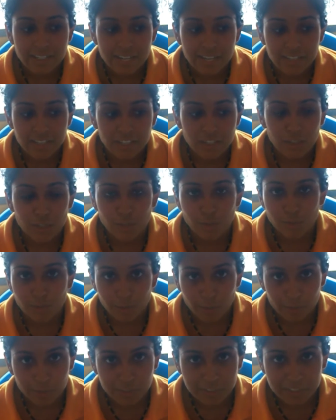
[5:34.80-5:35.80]
dancing so
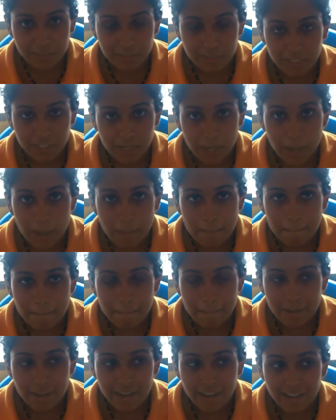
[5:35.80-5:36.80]
close to me.
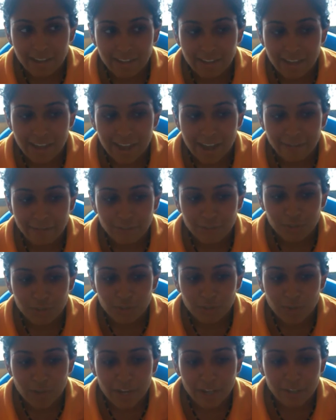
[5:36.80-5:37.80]
But after a
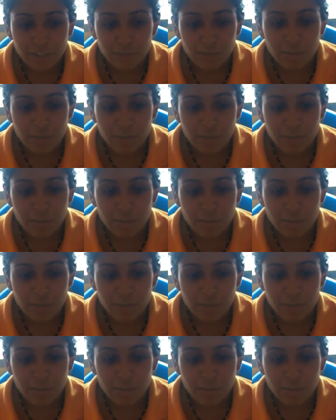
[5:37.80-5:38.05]
while, you